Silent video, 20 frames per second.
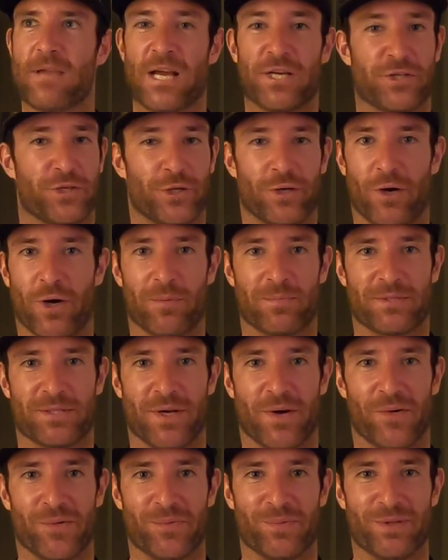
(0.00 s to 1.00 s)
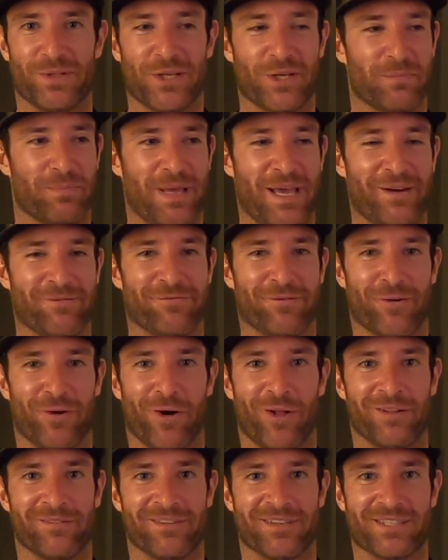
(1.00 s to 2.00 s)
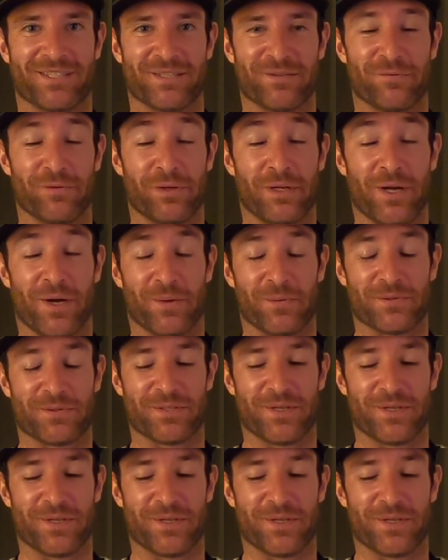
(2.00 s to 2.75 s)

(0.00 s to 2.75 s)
I sure hope so. It would look bad for all of us if we don't.